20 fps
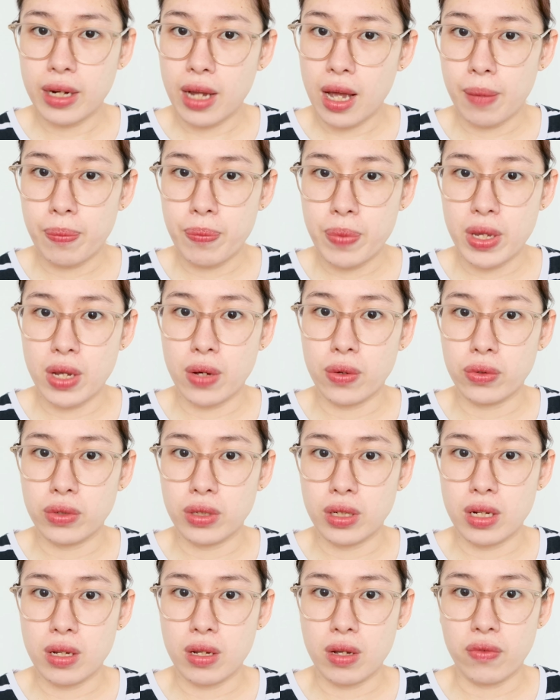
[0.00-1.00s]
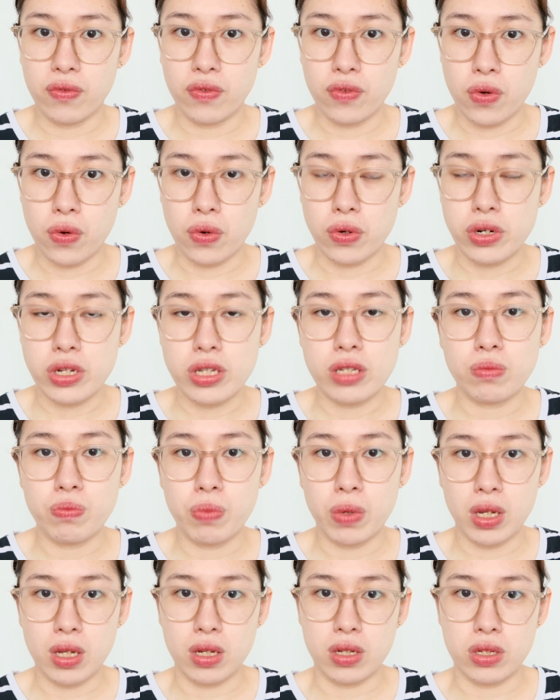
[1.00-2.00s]
copy only, of course,
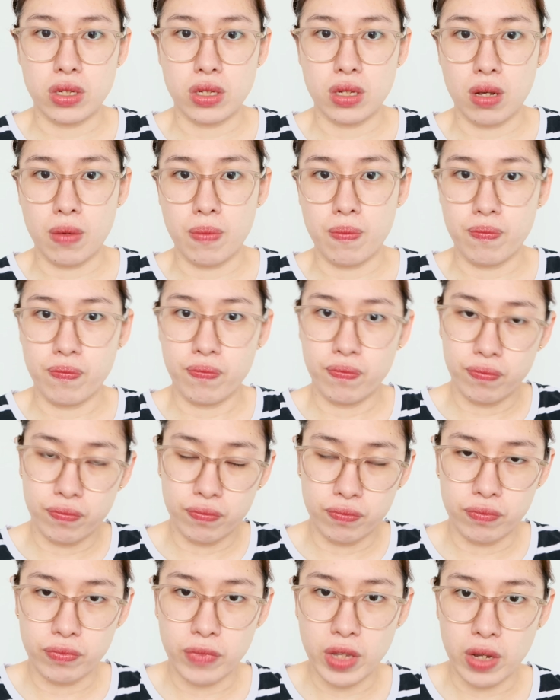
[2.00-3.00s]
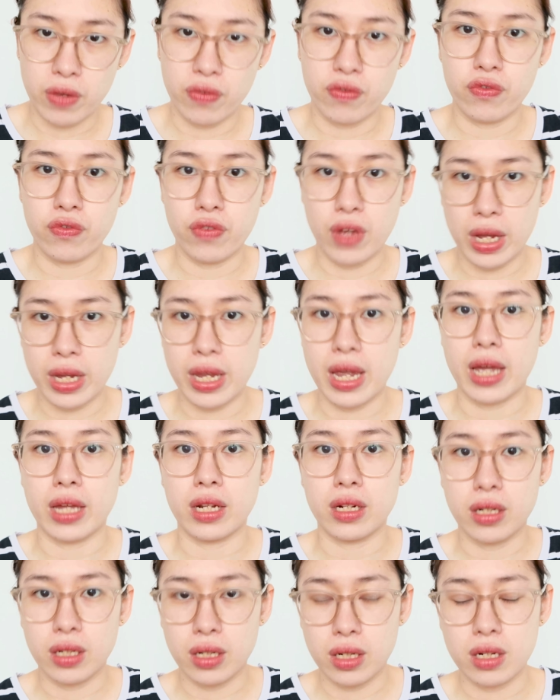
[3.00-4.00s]
because if
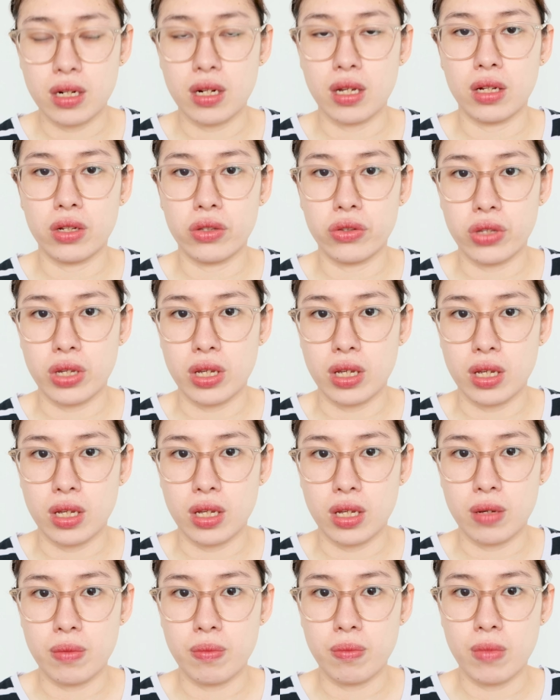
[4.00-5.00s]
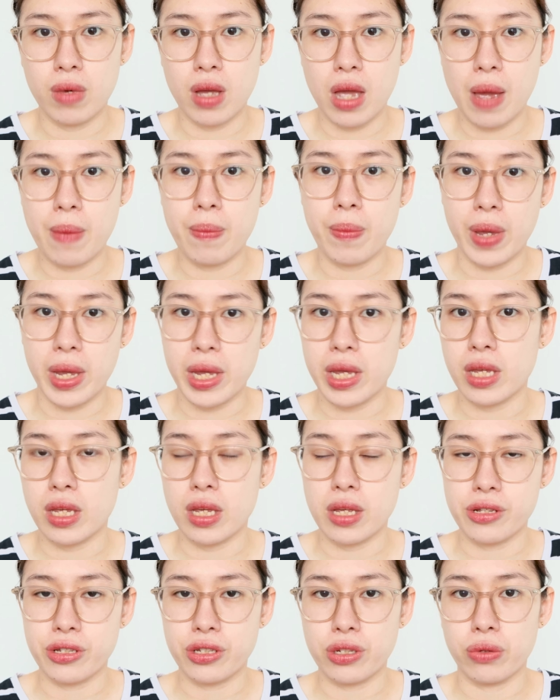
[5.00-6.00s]
again the MA
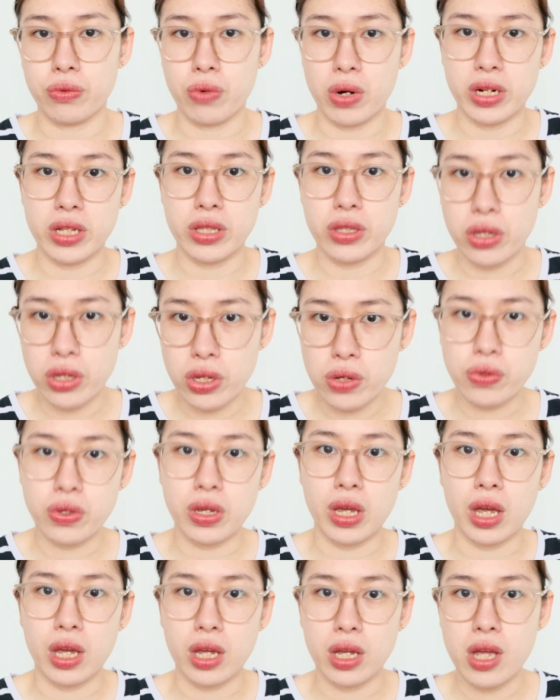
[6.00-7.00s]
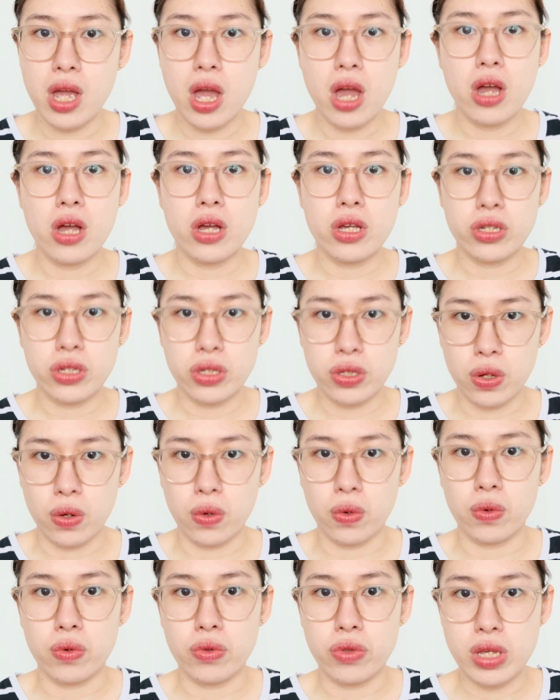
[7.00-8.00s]
is already in the UK,
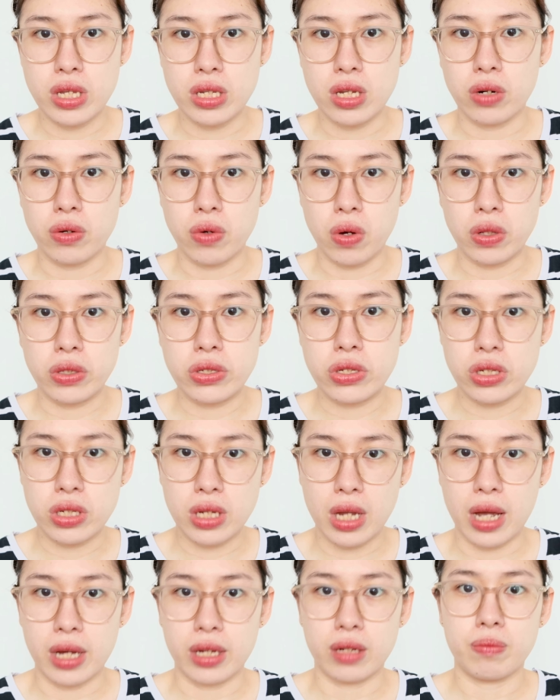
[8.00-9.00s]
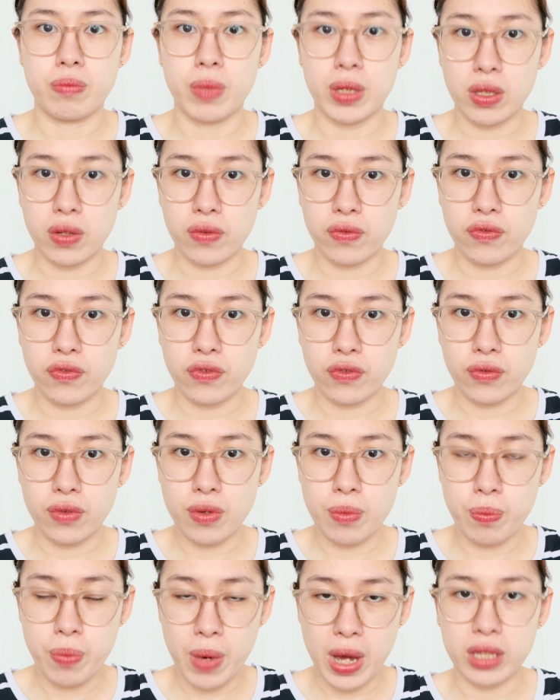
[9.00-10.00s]
so these are all scanned.
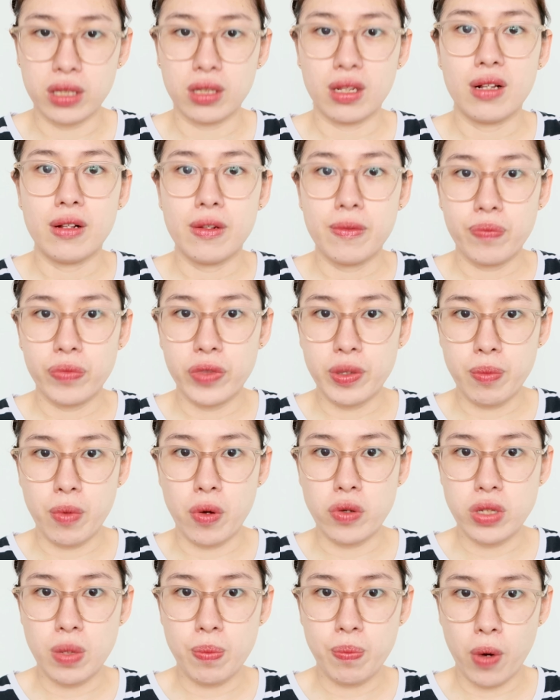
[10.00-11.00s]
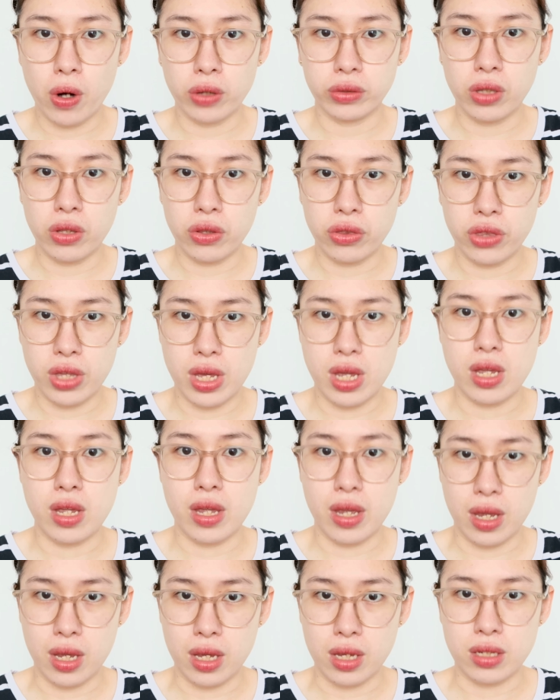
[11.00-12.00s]
But the most important
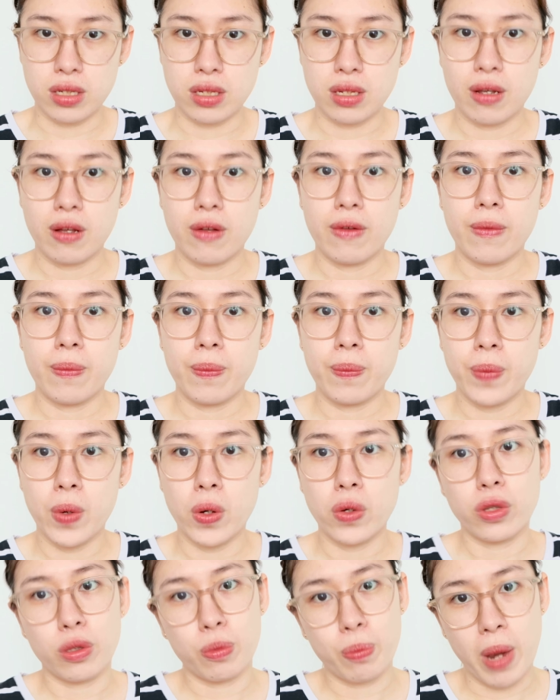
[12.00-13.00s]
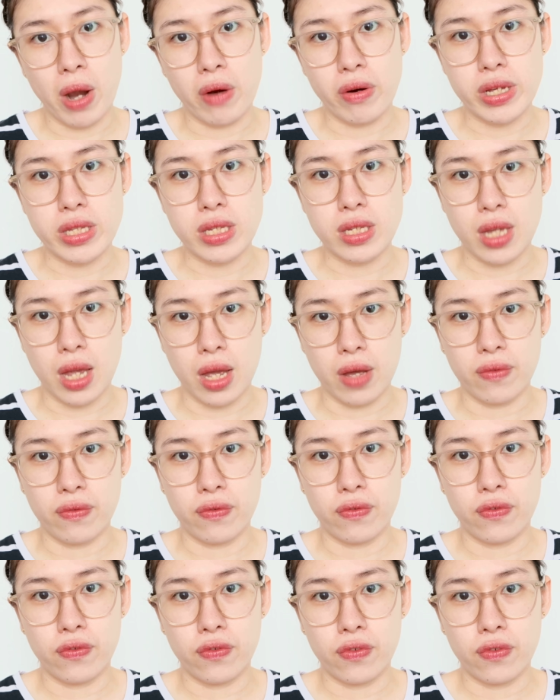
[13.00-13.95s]
thing is both parents have